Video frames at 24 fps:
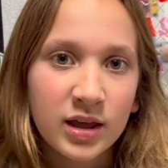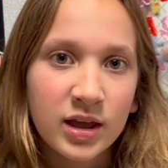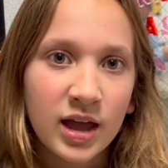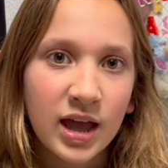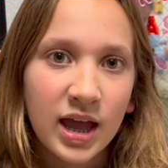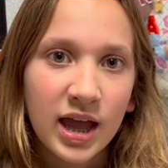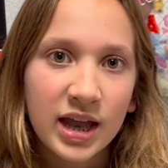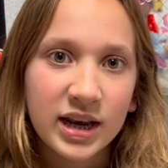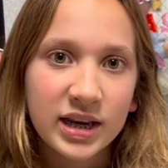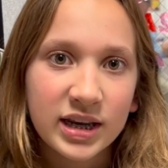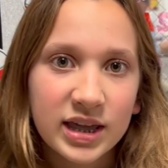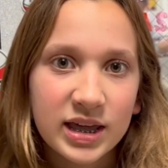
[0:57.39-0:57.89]

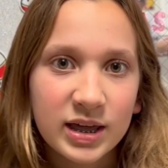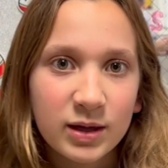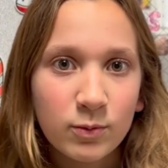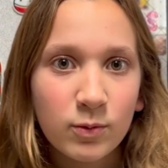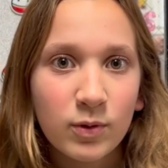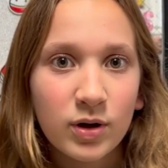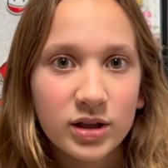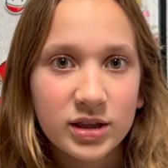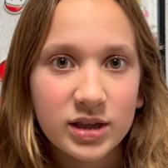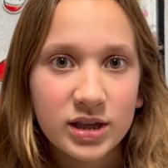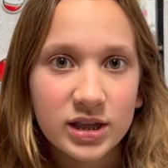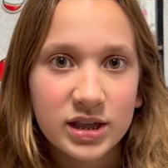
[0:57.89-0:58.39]
And he
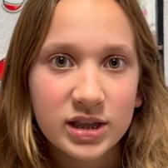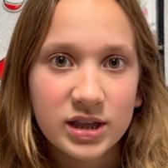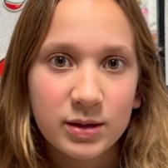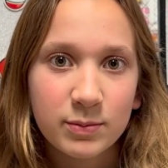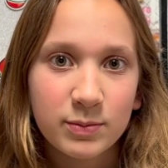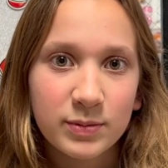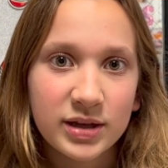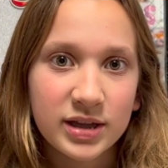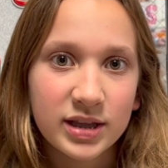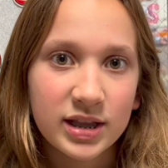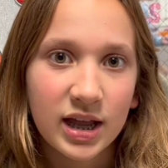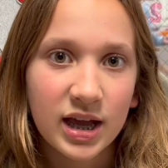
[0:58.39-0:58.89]
wants us to
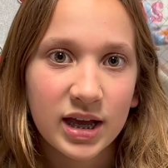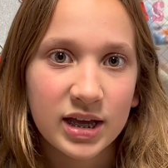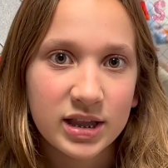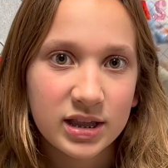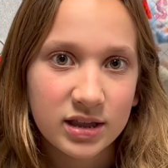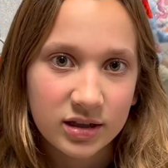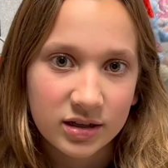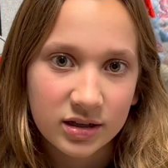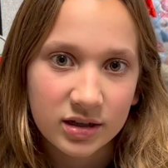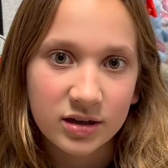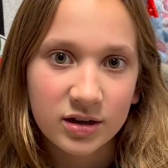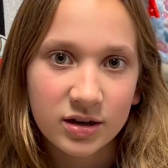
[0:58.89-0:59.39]
be nice,
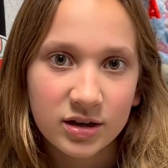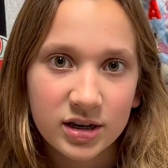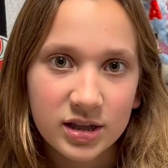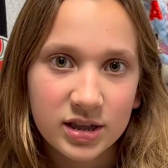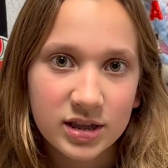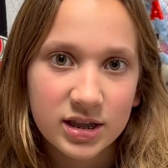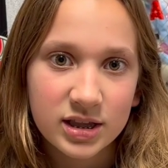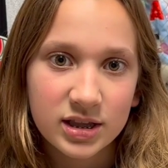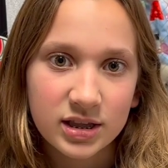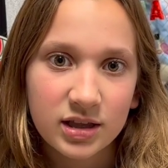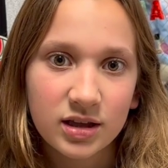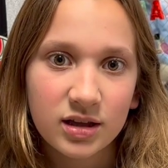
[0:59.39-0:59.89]
good
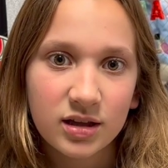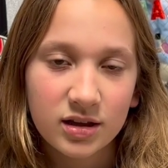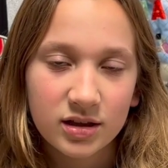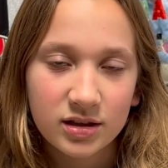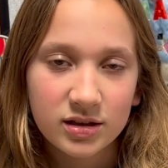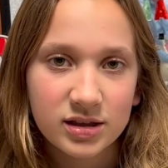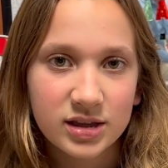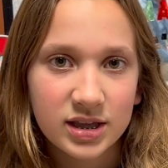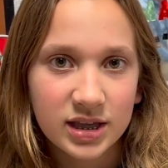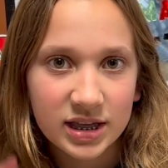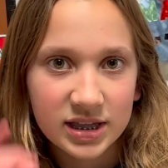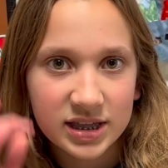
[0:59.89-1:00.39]
and
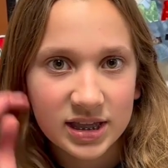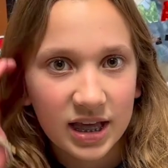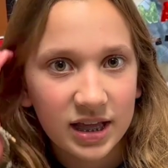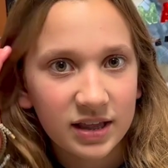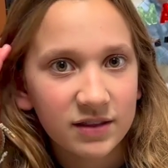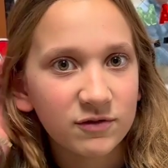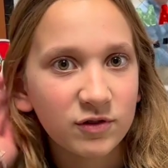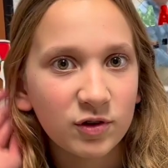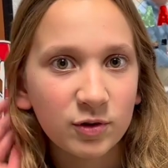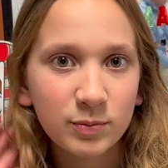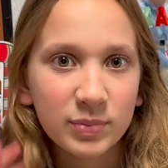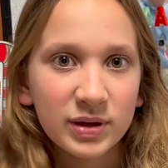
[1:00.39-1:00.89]

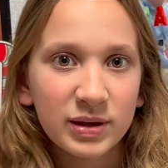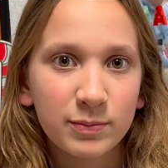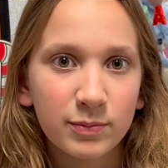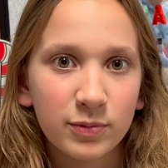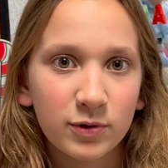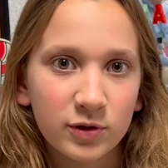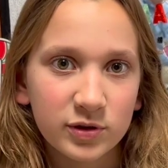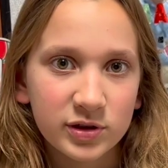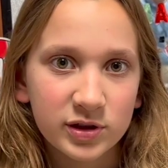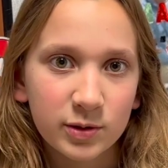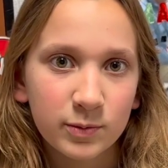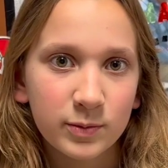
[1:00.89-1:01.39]
successful
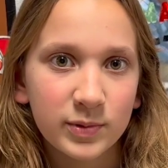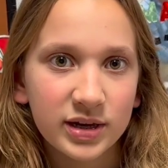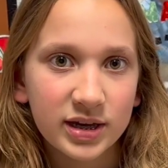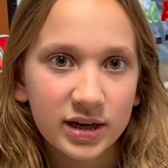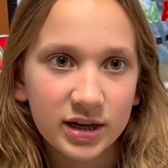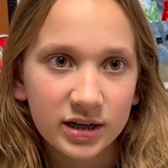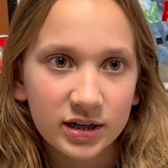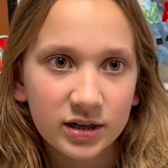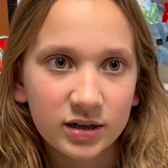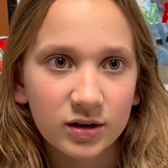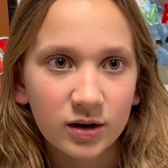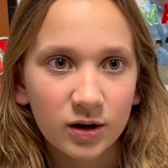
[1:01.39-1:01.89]
people so we
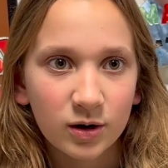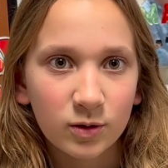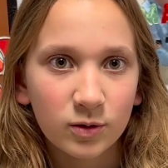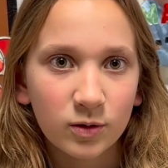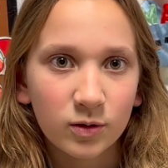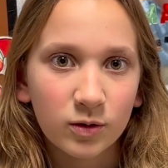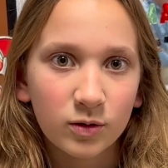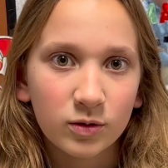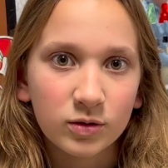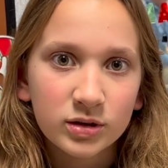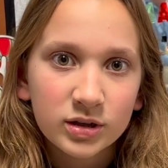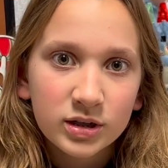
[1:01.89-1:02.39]
can grow